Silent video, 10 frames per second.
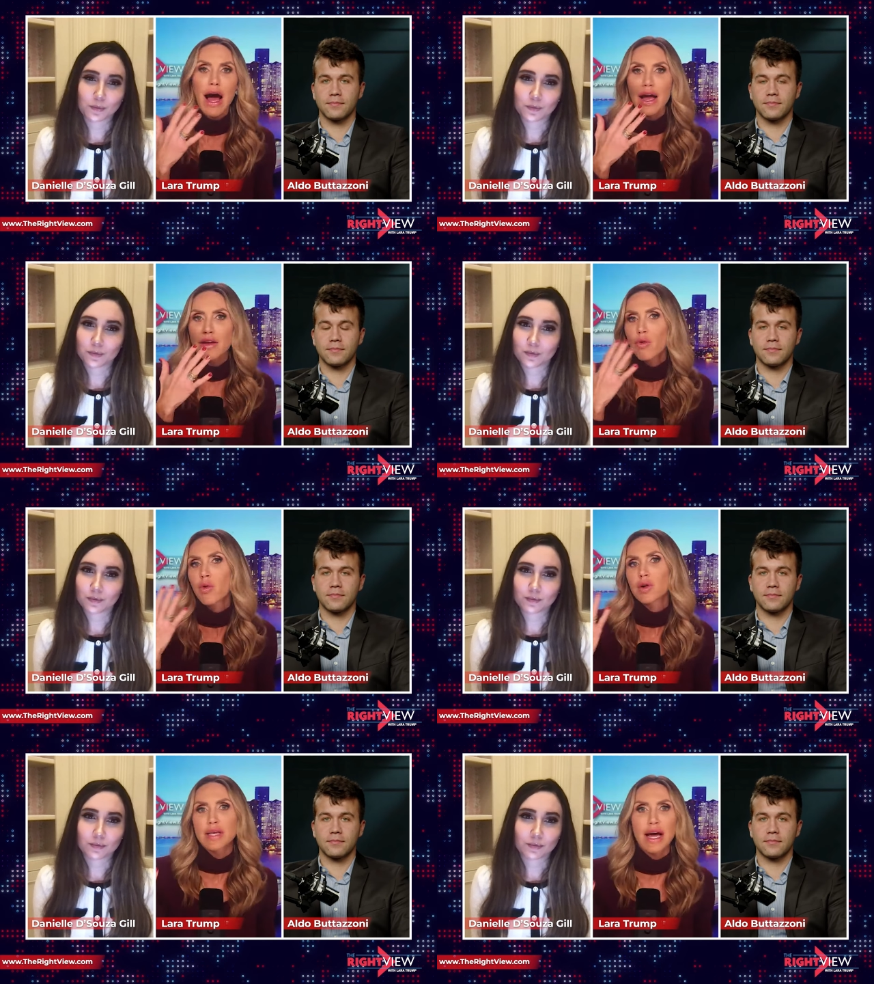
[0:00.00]
Speaker 1: on. I of
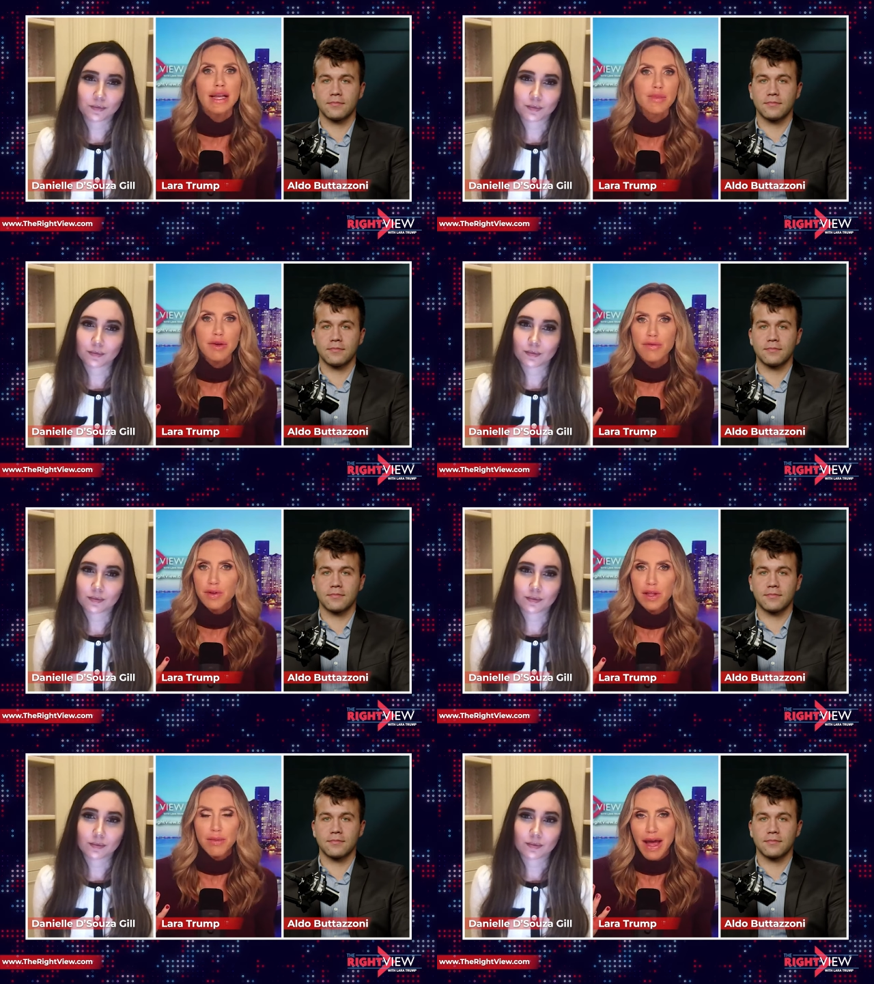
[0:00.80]
course had to be
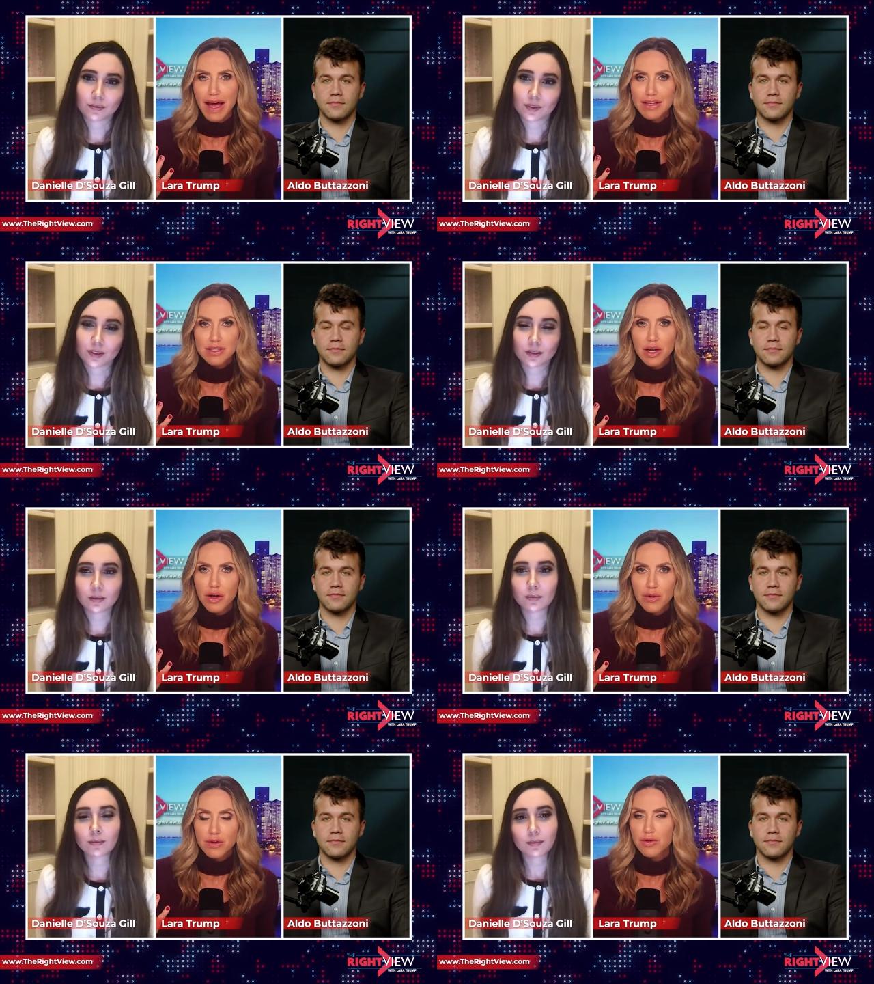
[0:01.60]
fully masked to
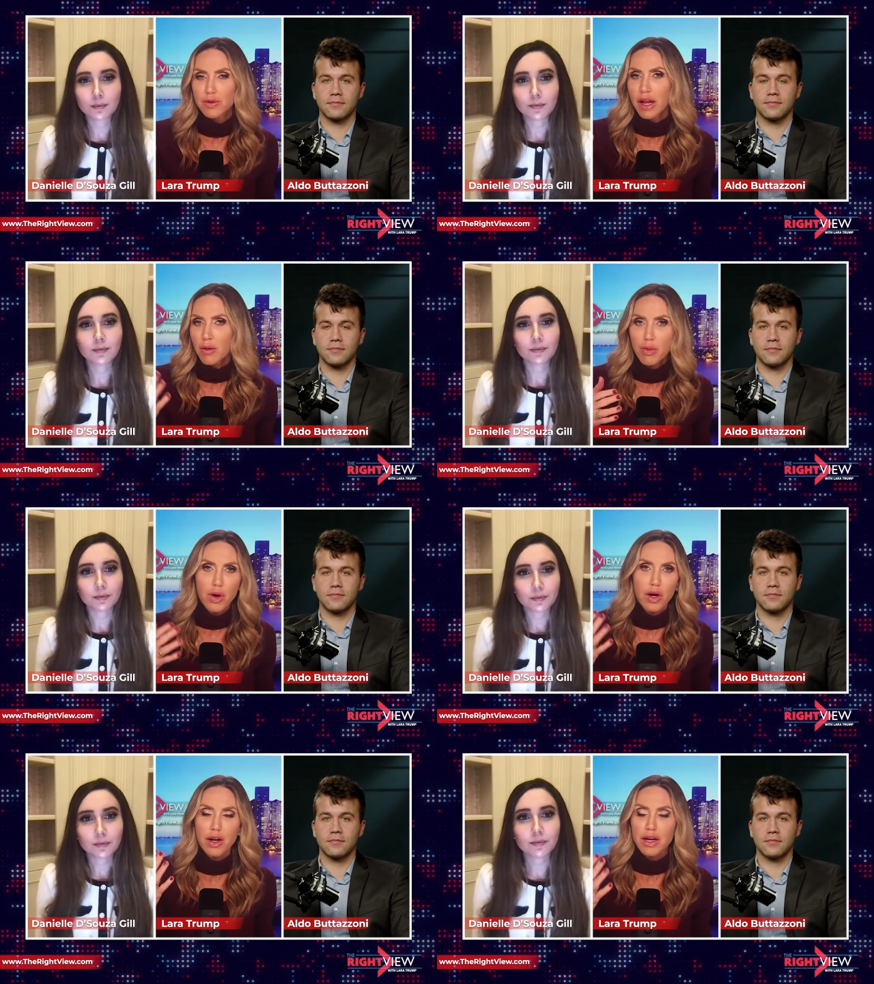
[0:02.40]
go through the
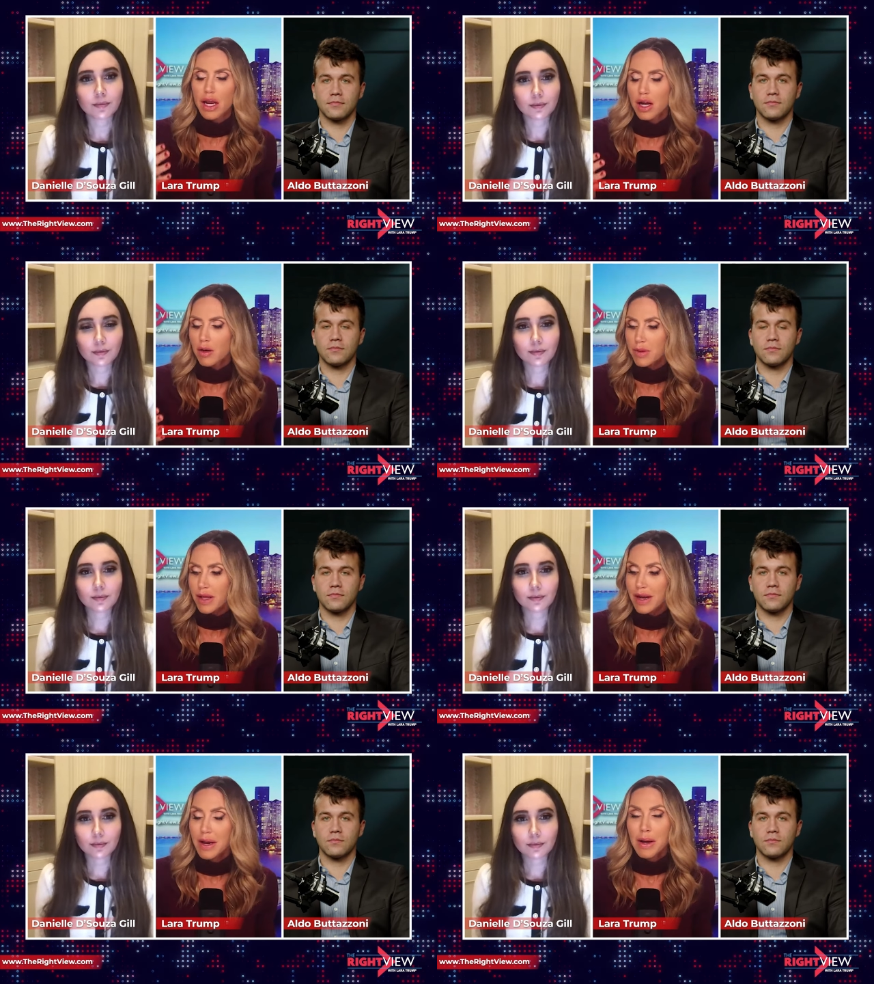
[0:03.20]
airport on an
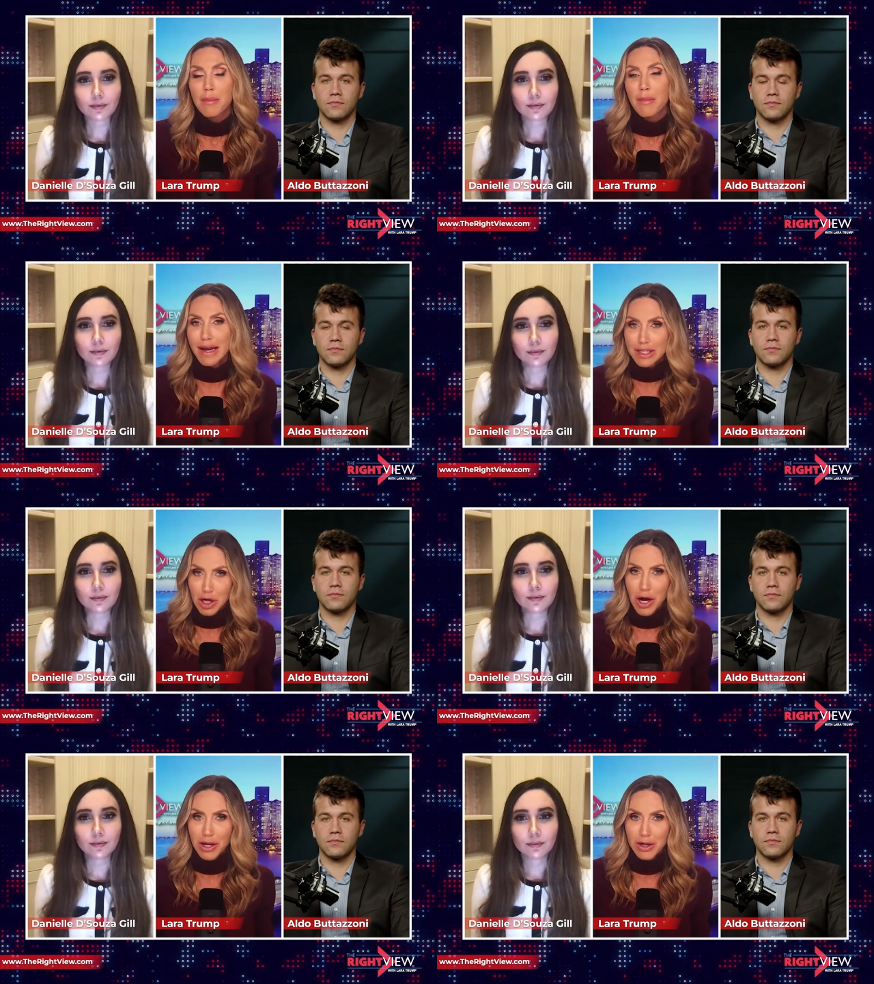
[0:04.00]
airplane. My
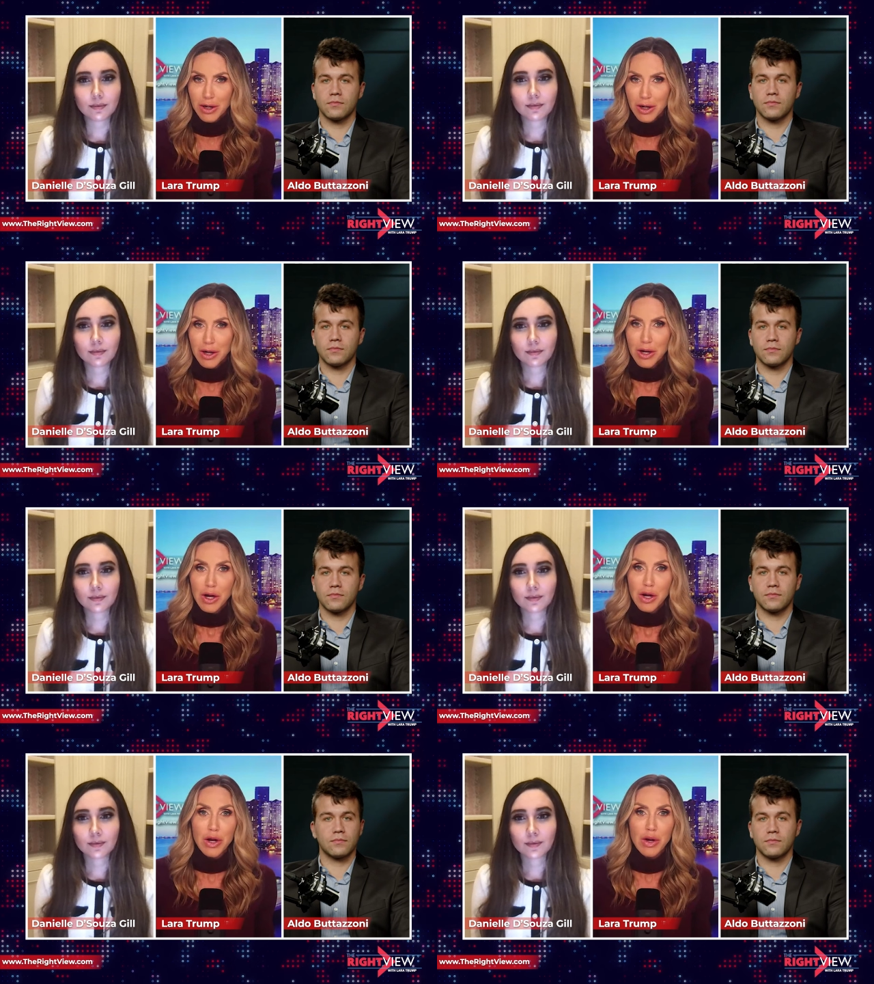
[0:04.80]
daughter
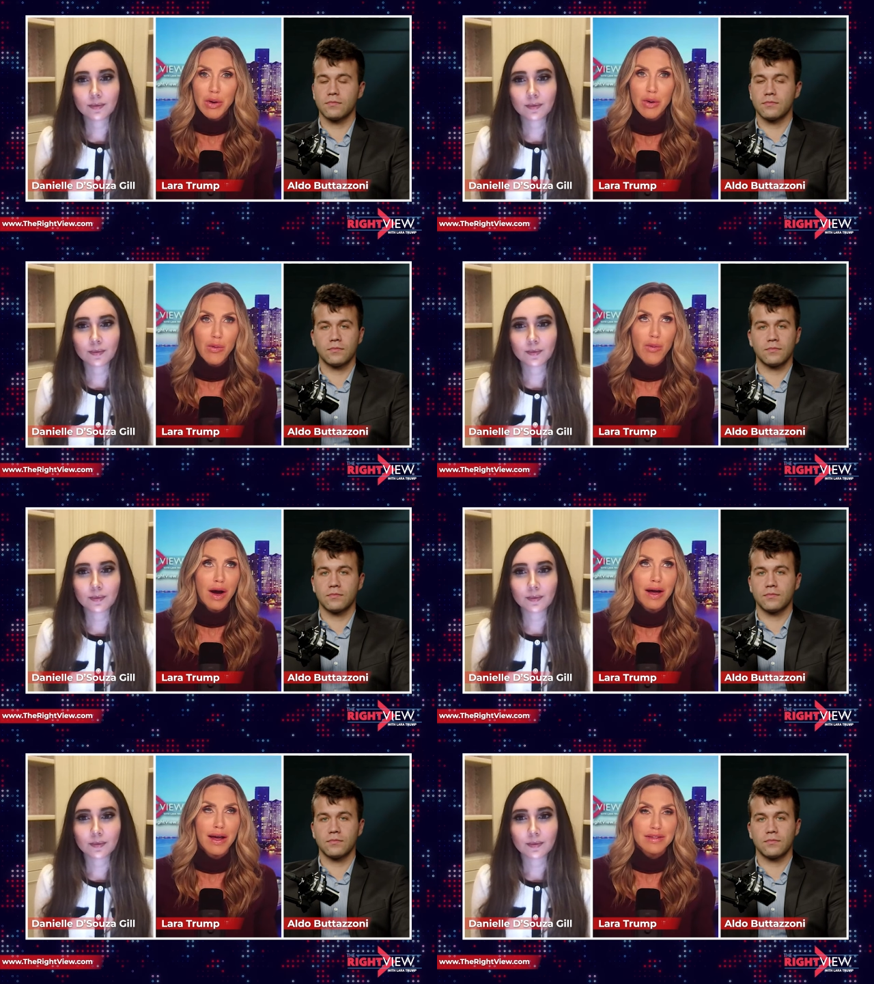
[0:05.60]
who
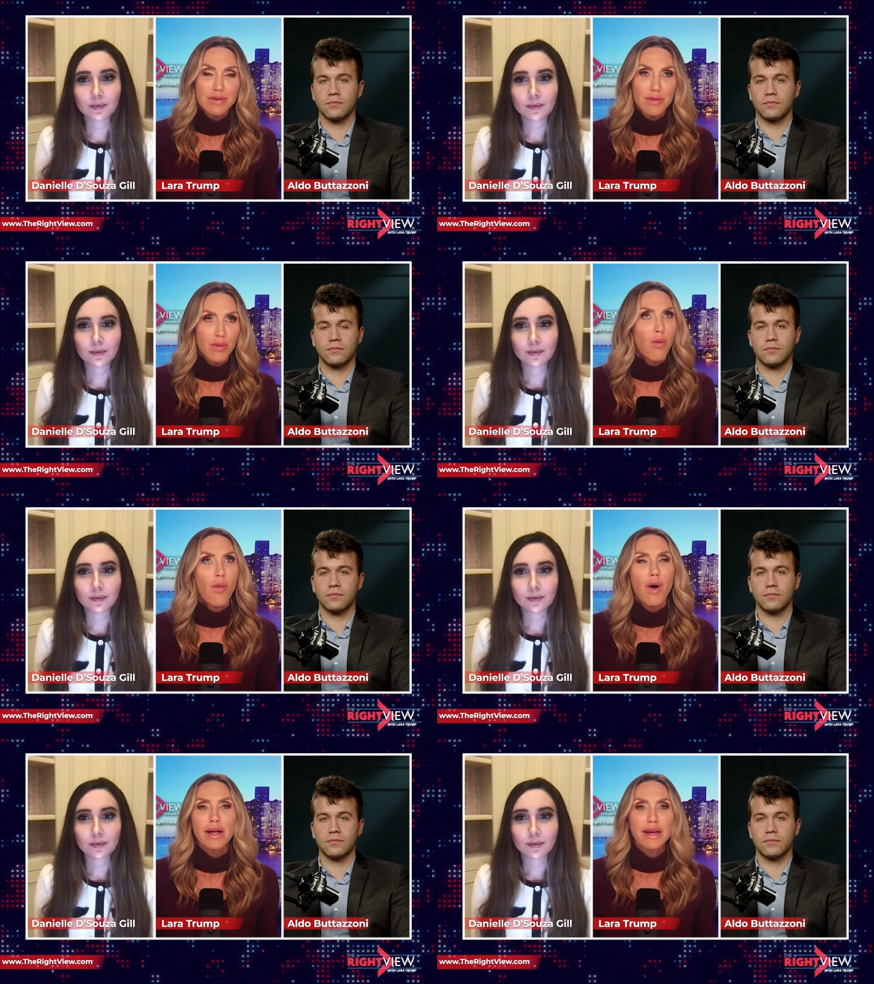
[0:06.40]
was
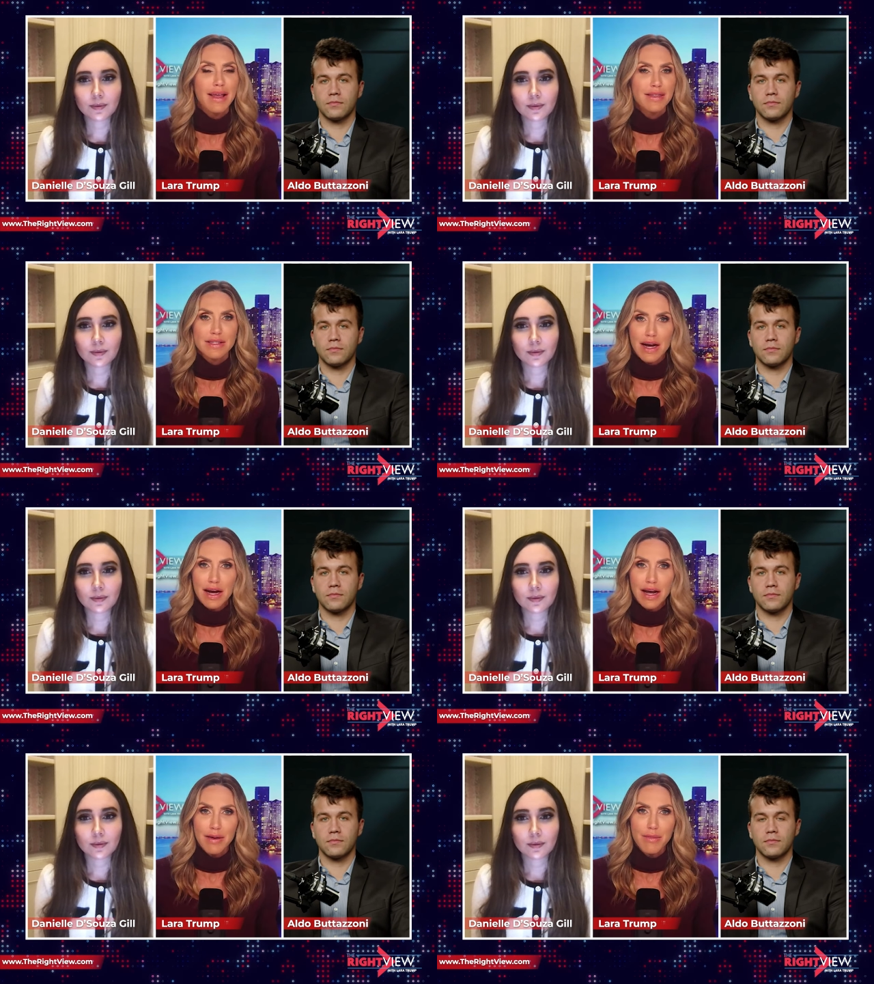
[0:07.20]
one at the
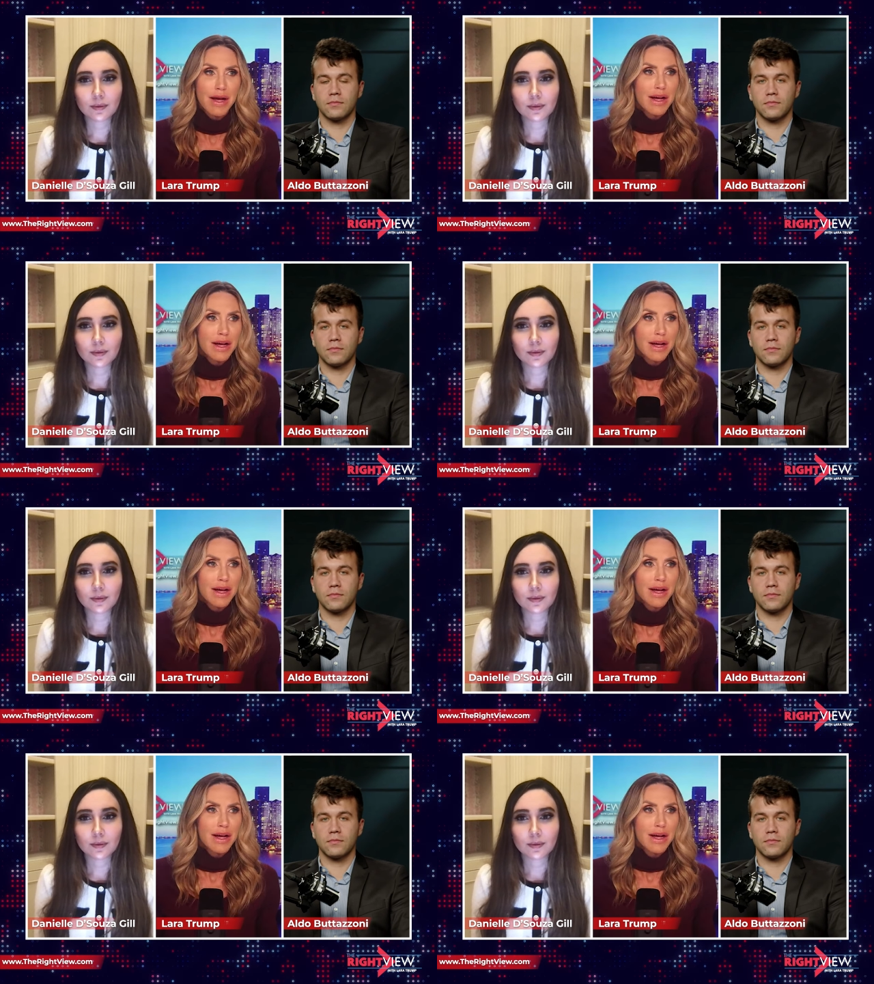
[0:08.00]
time